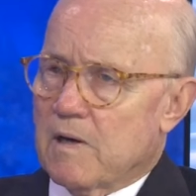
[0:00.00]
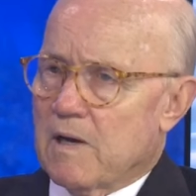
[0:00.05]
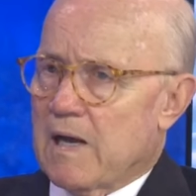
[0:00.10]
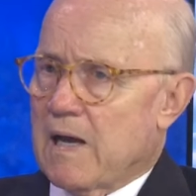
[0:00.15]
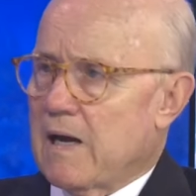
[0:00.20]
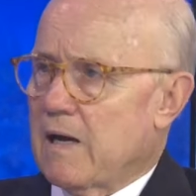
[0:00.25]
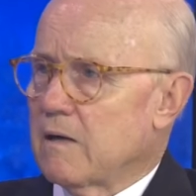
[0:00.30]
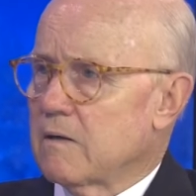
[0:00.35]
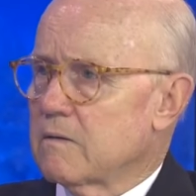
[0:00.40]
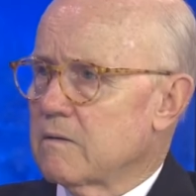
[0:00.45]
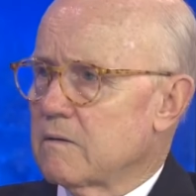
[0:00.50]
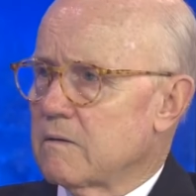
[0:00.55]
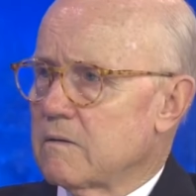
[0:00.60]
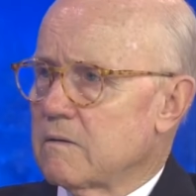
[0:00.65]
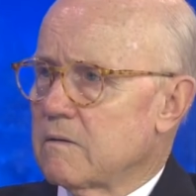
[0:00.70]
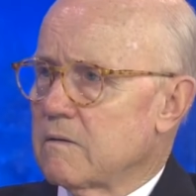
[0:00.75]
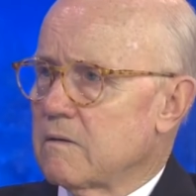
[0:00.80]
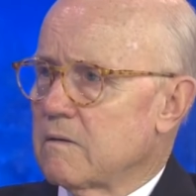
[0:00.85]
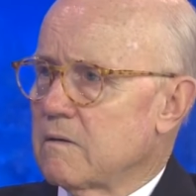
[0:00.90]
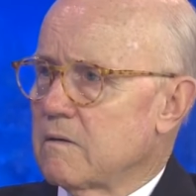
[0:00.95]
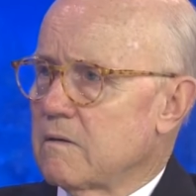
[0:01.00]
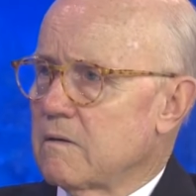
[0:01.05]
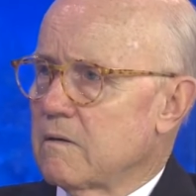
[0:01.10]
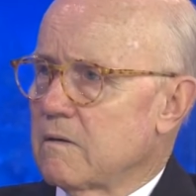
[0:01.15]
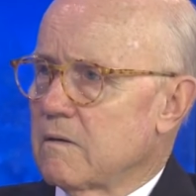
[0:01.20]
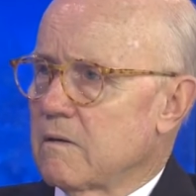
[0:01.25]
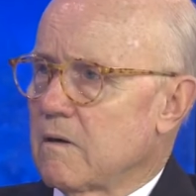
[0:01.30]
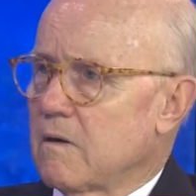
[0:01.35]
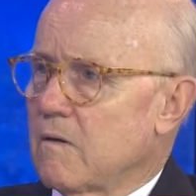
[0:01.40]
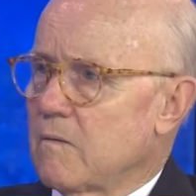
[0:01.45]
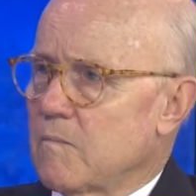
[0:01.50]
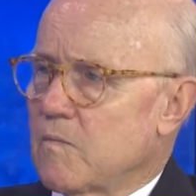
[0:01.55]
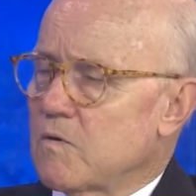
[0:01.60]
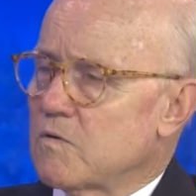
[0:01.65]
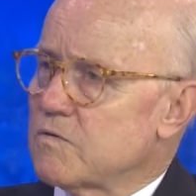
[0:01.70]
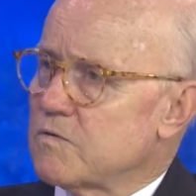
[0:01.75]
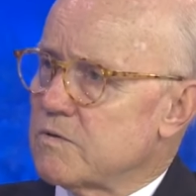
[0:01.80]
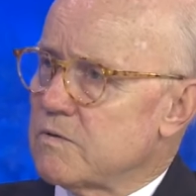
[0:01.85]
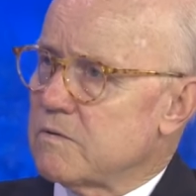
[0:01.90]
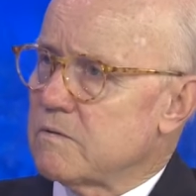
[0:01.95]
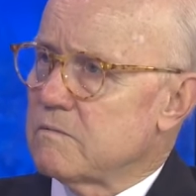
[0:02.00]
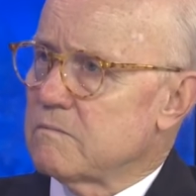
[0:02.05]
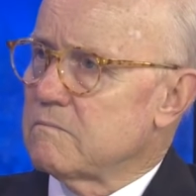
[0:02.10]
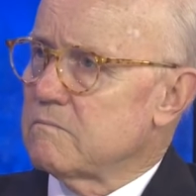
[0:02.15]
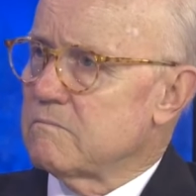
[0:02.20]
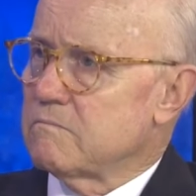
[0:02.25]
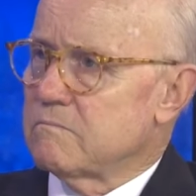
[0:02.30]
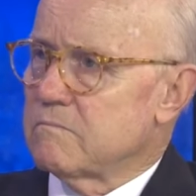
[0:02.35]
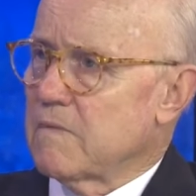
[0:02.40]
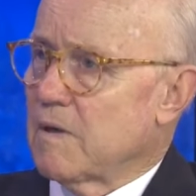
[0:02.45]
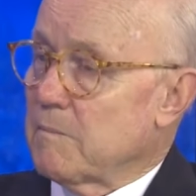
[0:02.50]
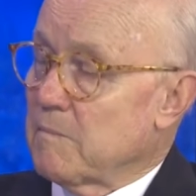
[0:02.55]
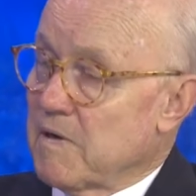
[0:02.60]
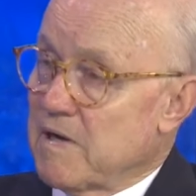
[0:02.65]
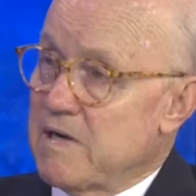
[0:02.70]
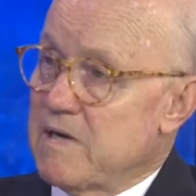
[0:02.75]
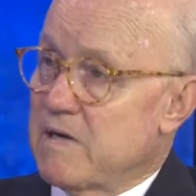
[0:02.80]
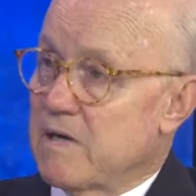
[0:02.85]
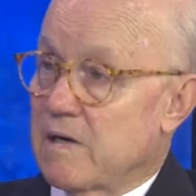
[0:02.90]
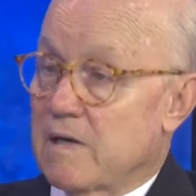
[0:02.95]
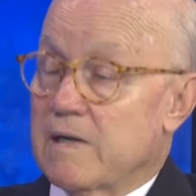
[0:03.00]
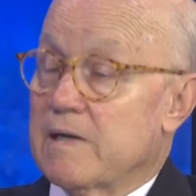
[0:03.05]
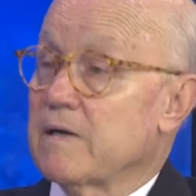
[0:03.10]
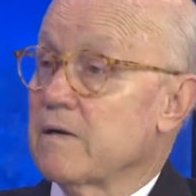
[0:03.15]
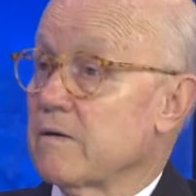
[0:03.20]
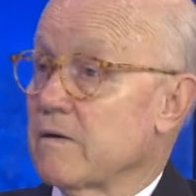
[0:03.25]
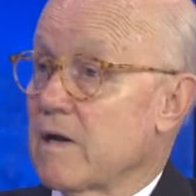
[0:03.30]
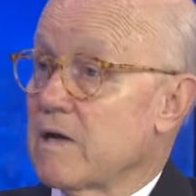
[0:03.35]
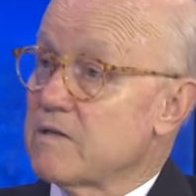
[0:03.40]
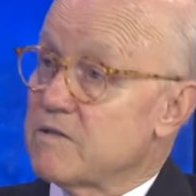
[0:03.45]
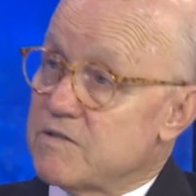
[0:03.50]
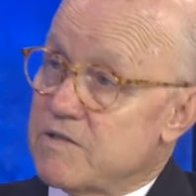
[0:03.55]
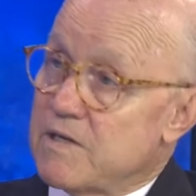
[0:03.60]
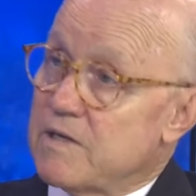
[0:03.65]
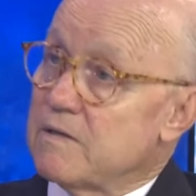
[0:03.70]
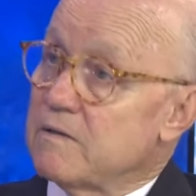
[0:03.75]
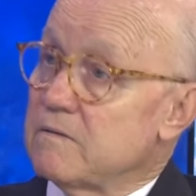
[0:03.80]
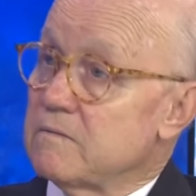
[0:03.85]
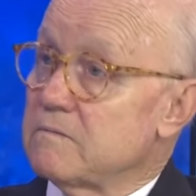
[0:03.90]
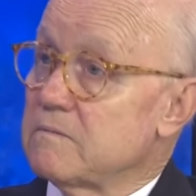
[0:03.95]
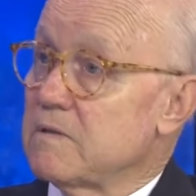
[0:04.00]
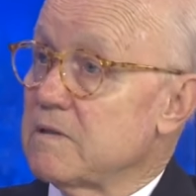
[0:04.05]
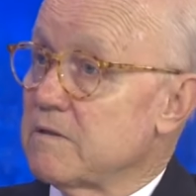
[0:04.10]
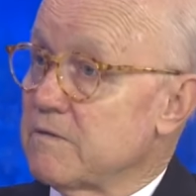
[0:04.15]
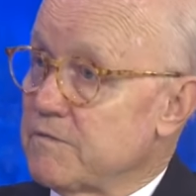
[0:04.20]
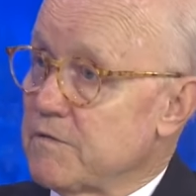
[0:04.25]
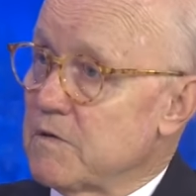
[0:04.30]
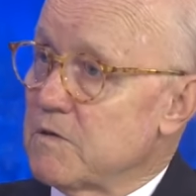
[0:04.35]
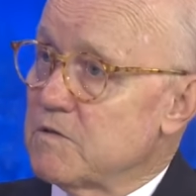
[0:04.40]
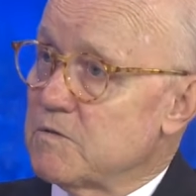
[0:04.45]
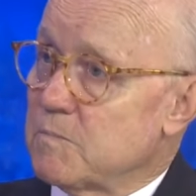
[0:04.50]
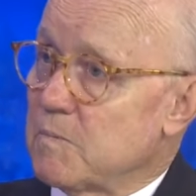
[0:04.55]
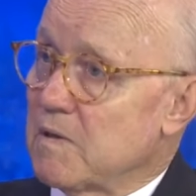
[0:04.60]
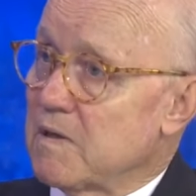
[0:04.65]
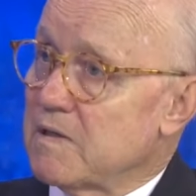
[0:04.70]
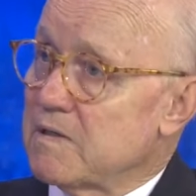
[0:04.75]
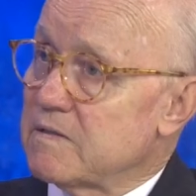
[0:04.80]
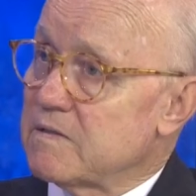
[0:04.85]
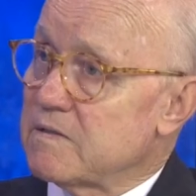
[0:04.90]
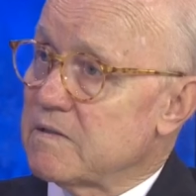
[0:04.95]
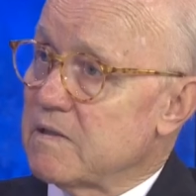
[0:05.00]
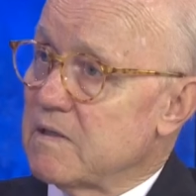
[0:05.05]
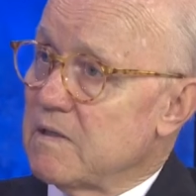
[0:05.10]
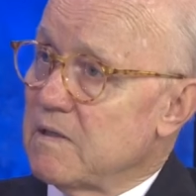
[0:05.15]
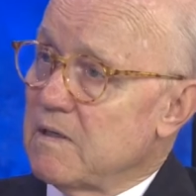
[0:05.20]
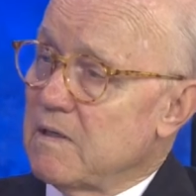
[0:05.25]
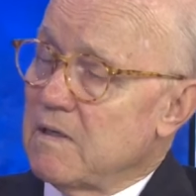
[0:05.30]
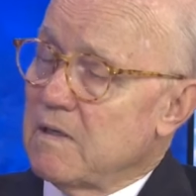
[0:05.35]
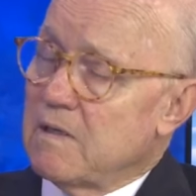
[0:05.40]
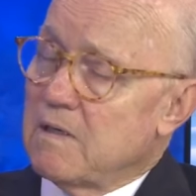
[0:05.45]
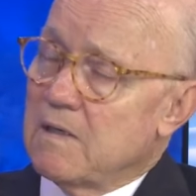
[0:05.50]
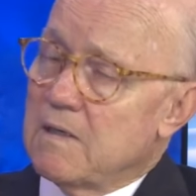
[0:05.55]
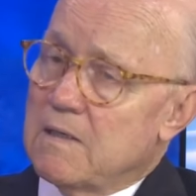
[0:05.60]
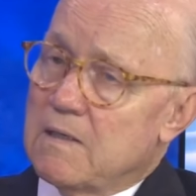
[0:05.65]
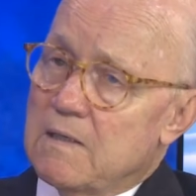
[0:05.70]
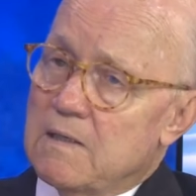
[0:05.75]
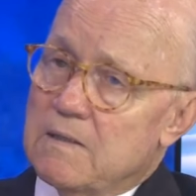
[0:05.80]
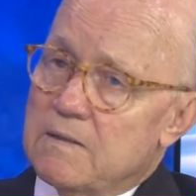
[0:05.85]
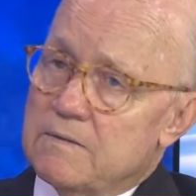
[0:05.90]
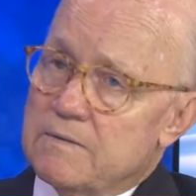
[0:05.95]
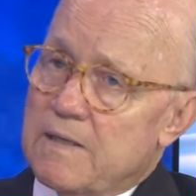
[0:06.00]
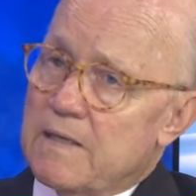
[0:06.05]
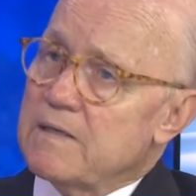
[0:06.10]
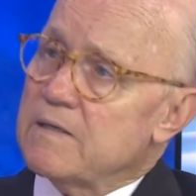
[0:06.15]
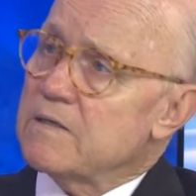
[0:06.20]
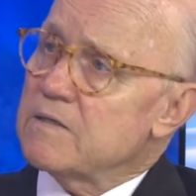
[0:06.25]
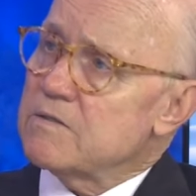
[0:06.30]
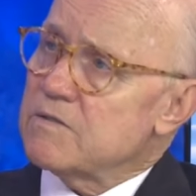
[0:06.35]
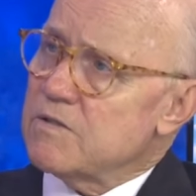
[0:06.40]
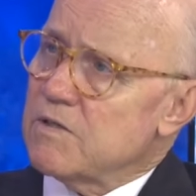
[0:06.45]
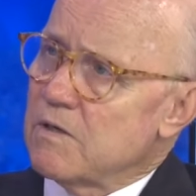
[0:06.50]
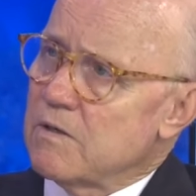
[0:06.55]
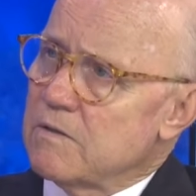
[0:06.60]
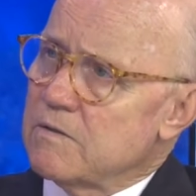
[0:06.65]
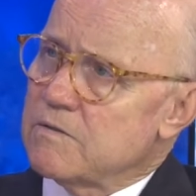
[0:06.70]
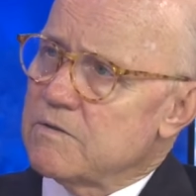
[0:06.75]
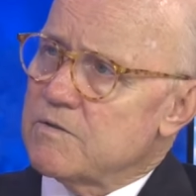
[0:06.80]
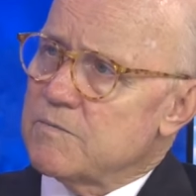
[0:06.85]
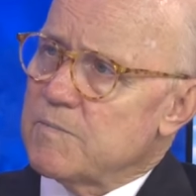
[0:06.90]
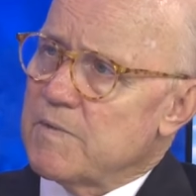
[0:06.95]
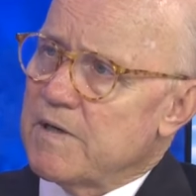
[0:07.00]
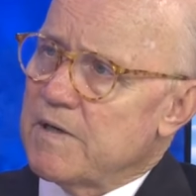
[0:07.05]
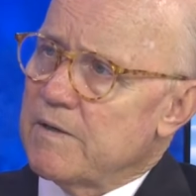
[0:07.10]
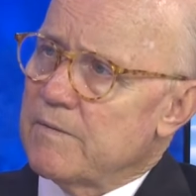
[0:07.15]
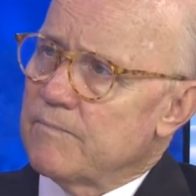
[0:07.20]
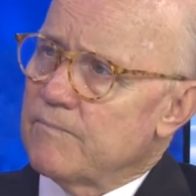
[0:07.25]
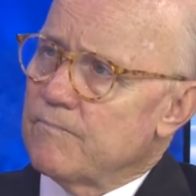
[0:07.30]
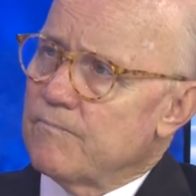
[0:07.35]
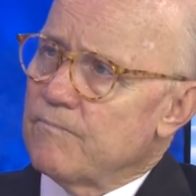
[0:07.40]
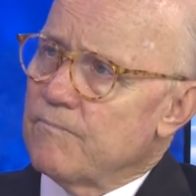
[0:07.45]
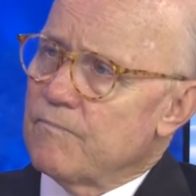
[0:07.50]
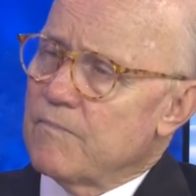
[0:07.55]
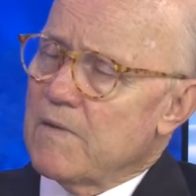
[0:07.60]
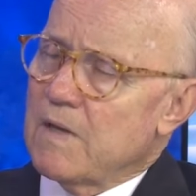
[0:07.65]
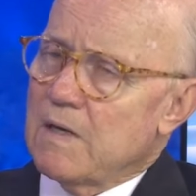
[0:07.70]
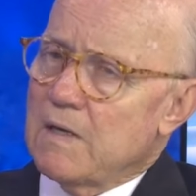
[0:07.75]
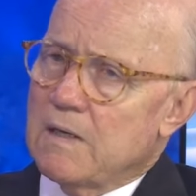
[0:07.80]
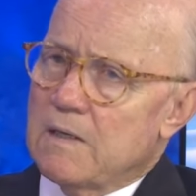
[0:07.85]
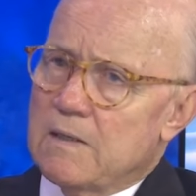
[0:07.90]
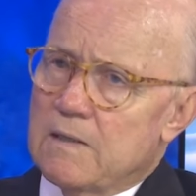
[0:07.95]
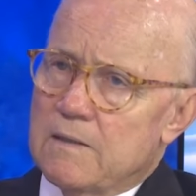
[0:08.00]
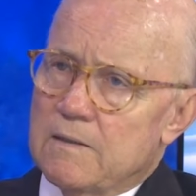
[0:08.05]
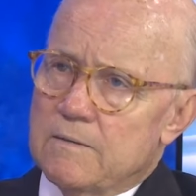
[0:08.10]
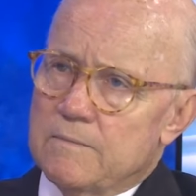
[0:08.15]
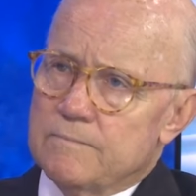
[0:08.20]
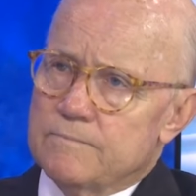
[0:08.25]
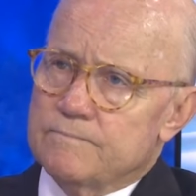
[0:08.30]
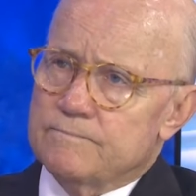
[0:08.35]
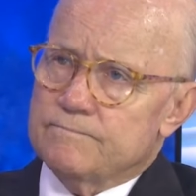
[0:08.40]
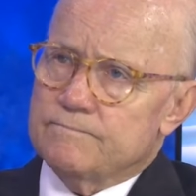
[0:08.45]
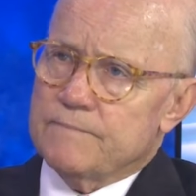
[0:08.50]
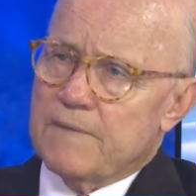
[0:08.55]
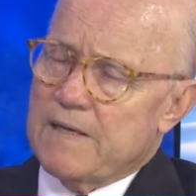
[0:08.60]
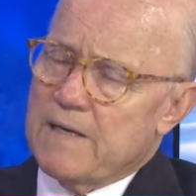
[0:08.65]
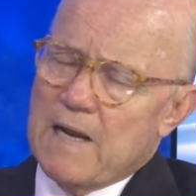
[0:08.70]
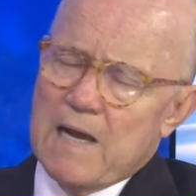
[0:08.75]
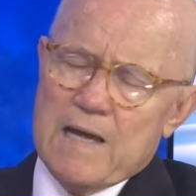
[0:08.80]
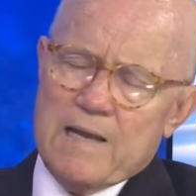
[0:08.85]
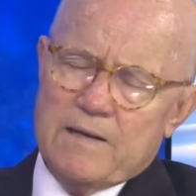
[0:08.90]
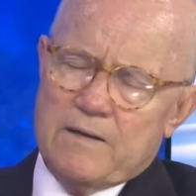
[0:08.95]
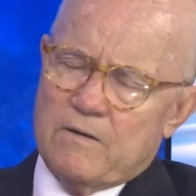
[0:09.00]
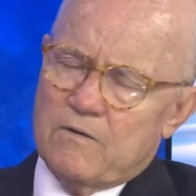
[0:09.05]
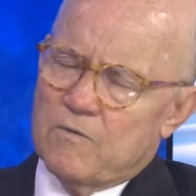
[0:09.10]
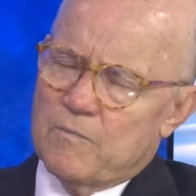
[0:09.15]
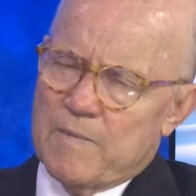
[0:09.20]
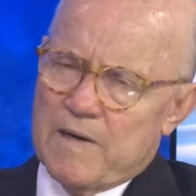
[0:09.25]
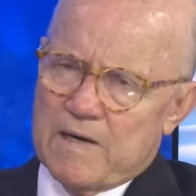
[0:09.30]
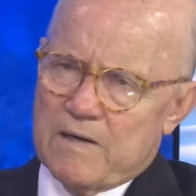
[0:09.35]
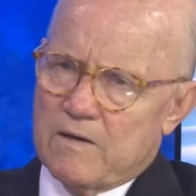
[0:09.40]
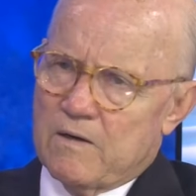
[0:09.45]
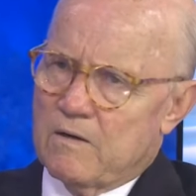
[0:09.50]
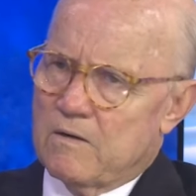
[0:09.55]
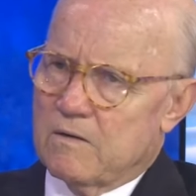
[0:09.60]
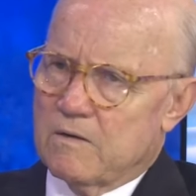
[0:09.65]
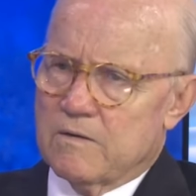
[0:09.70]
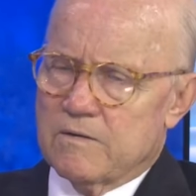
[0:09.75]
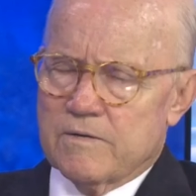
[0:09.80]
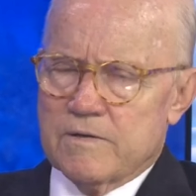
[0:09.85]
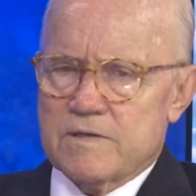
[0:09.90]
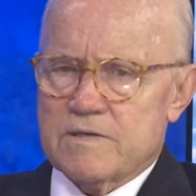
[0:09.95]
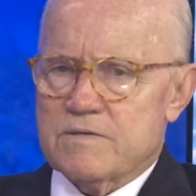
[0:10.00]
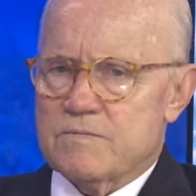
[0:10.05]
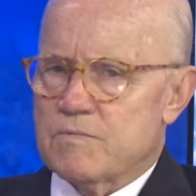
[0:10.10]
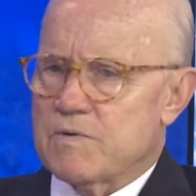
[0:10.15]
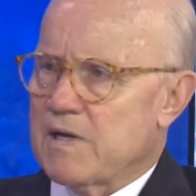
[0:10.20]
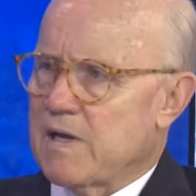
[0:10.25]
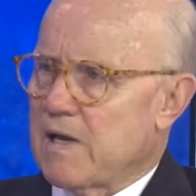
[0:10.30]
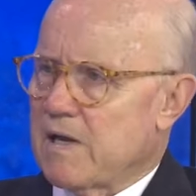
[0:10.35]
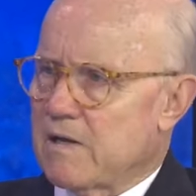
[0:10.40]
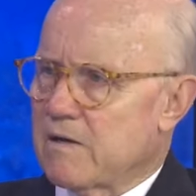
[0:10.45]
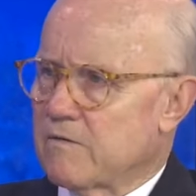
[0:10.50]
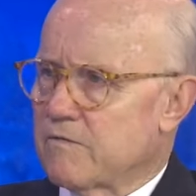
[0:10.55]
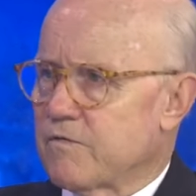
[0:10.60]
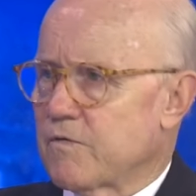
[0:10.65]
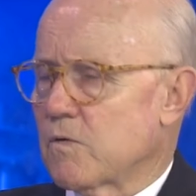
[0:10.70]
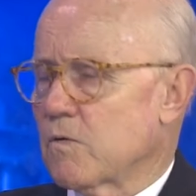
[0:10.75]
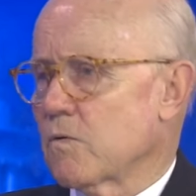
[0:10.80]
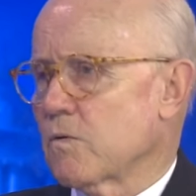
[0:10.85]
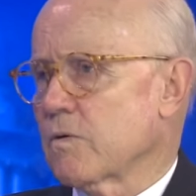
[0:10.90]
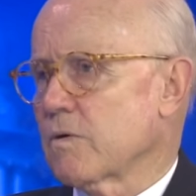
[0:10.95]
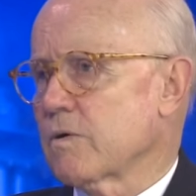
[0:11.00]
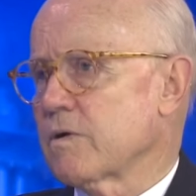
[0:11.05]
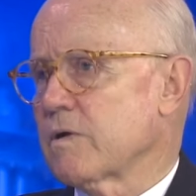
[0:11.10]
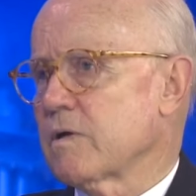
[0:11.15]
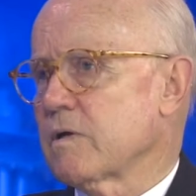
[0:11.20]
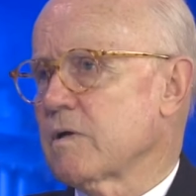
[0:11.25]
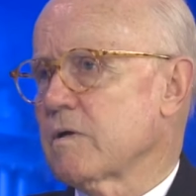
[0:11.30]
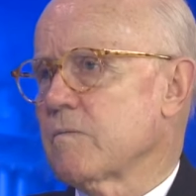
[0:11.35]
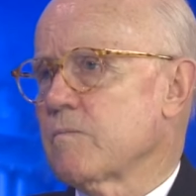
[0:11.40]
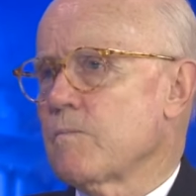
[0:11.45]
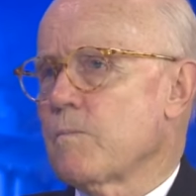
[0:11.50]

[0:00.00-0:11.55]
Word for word: out almost immediately or not sent in the first place. Uh, that concerns me. Um, and I know about all of this. We can't afford to